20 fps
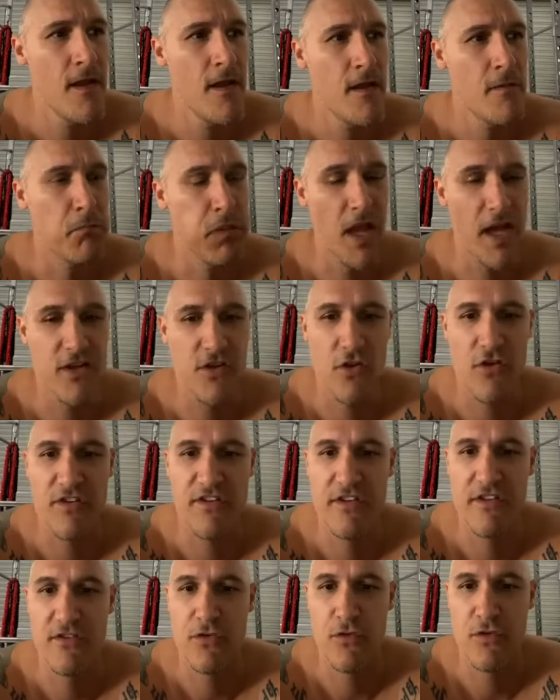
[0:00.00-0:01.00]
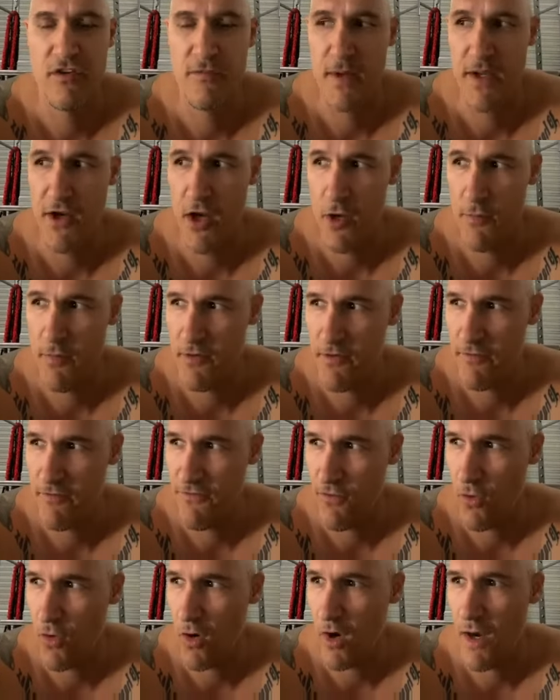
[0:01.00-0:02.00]
Black Dog Sisterhood's been open
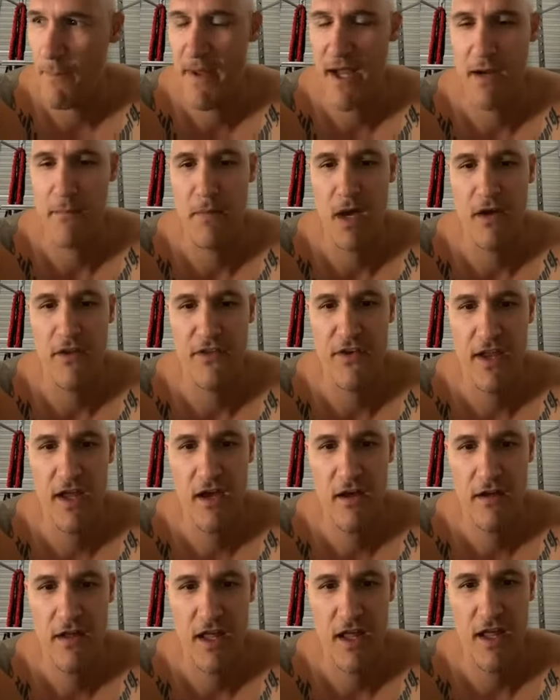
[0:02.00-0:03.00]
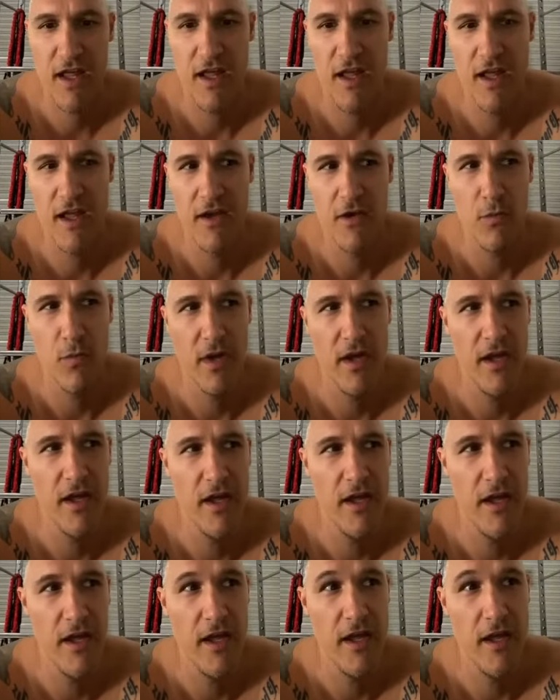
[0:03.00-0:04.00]
for about a month now, and
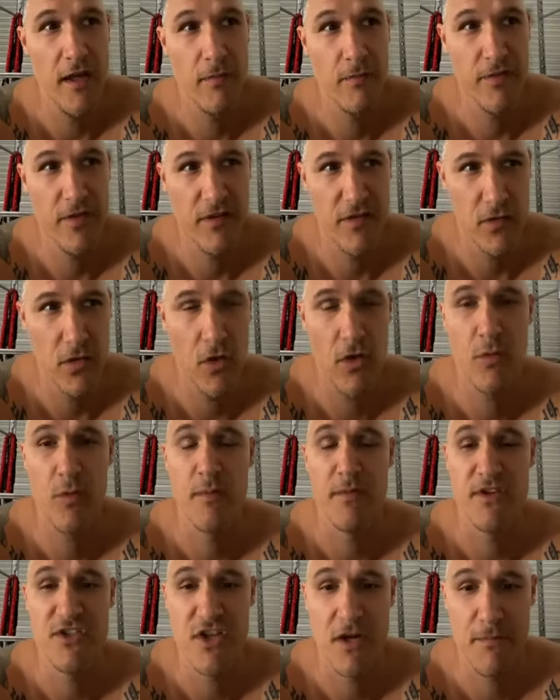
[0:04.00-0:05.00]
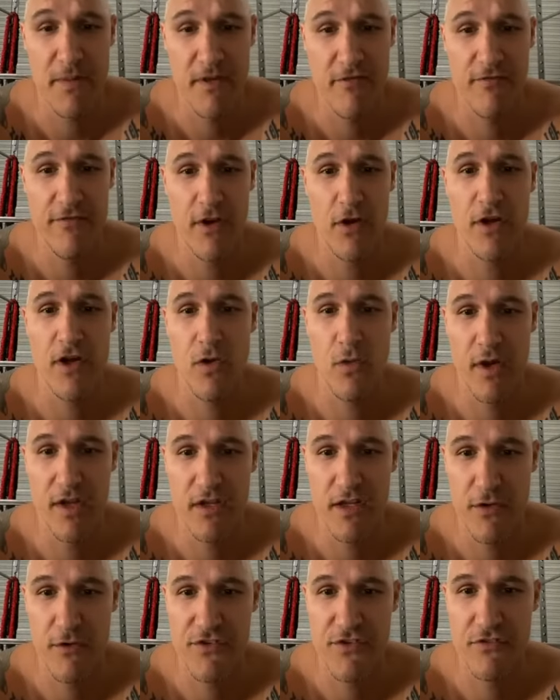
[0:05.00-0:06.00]
where there's a lot of women jump in very
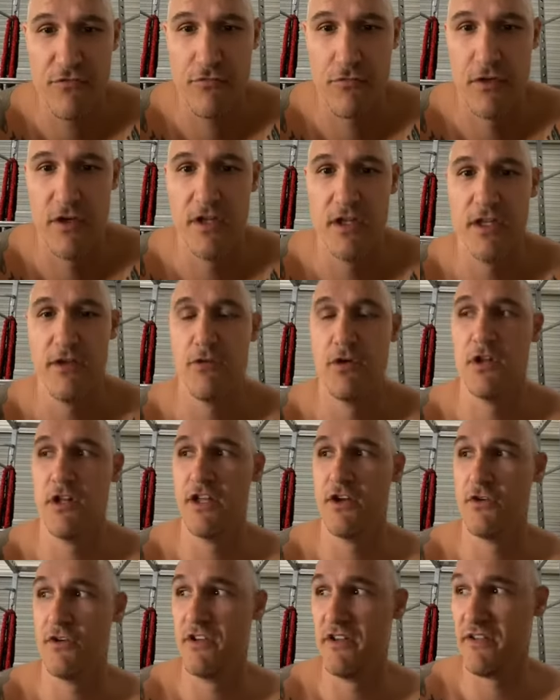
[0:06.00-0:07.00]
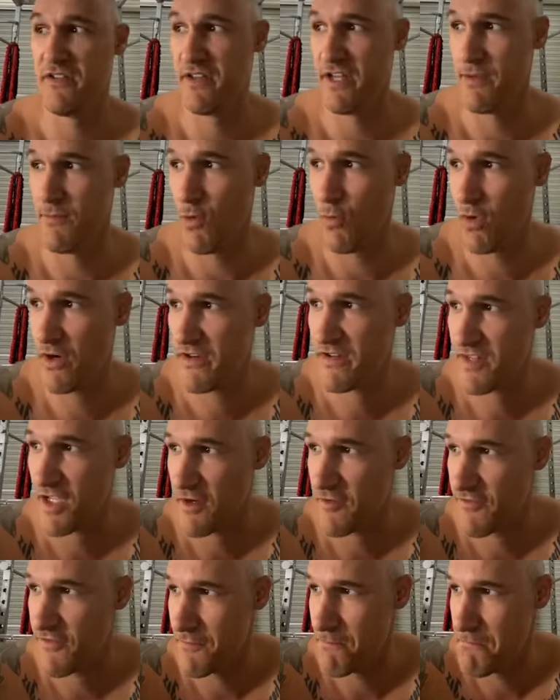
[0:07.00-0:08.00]
quickly, which is really, really good to see. But what it's
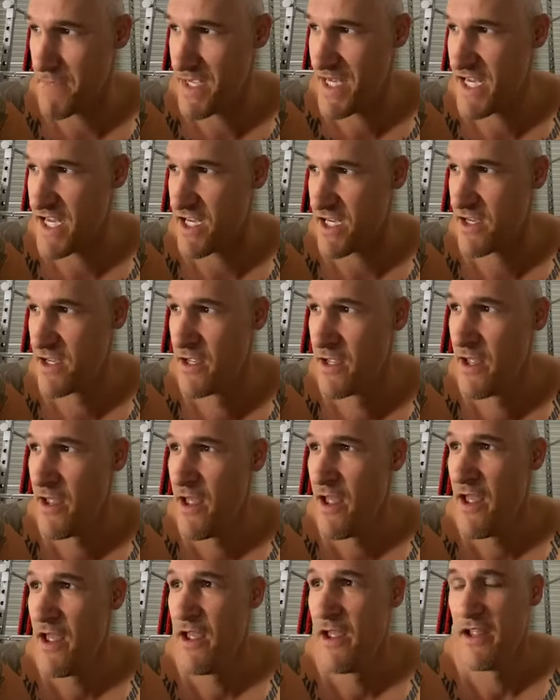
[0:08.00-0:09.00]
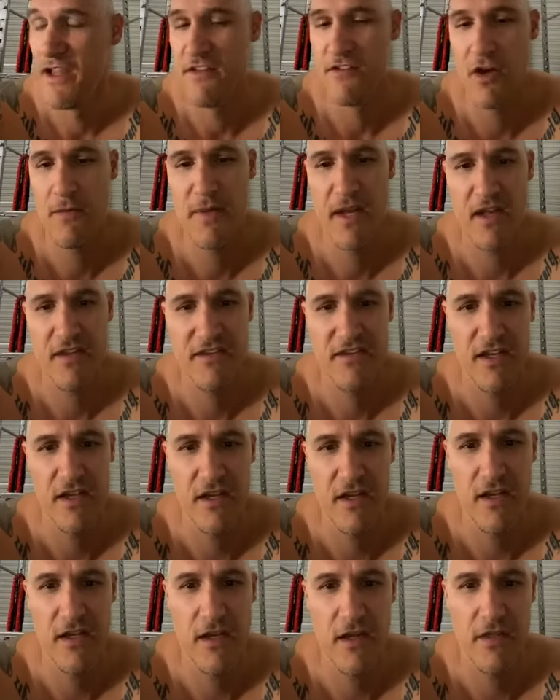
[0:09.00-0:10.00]
done for me is I'm now
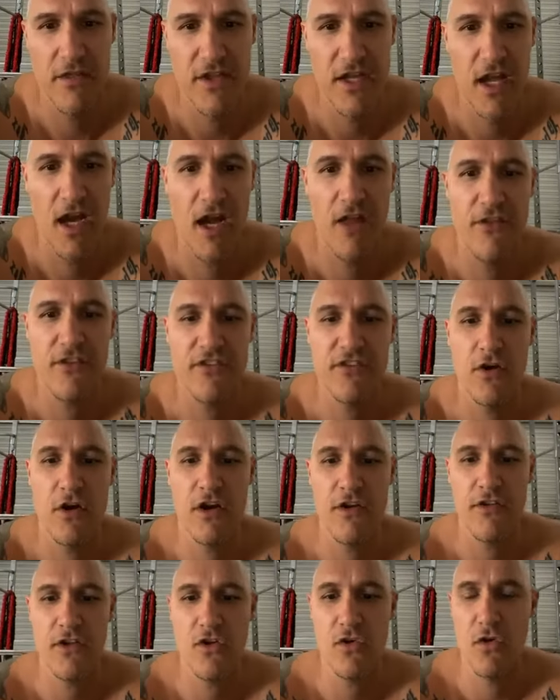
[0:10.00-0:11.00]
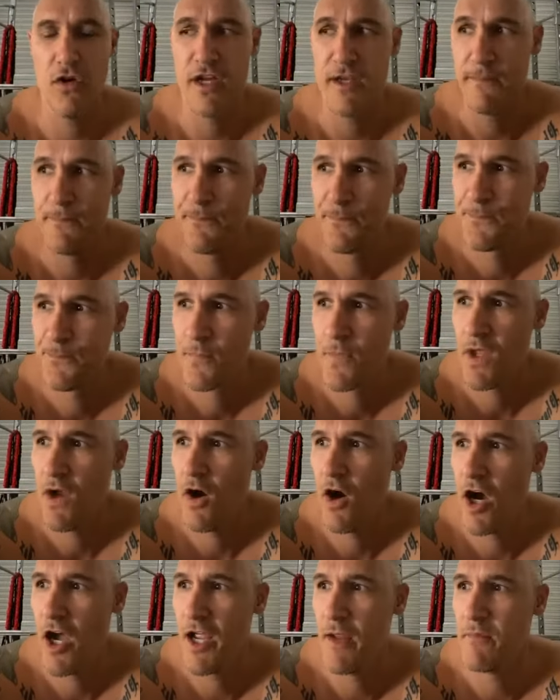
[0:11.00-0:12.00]
seeing the other side of the coin.
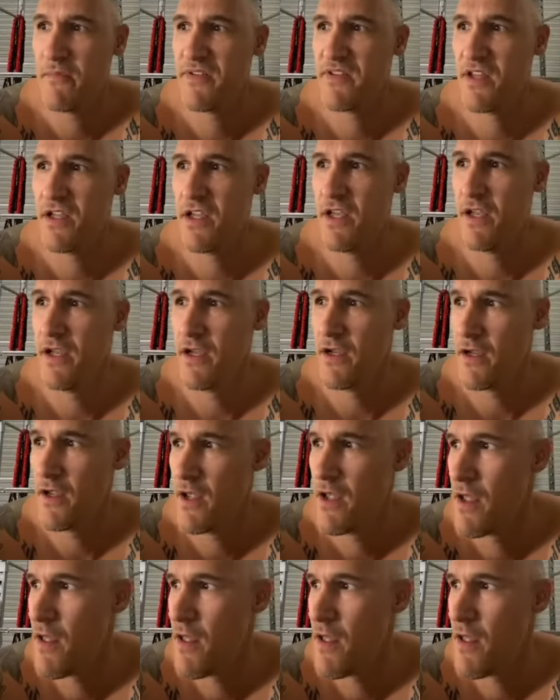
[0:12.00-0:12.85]
I am seeing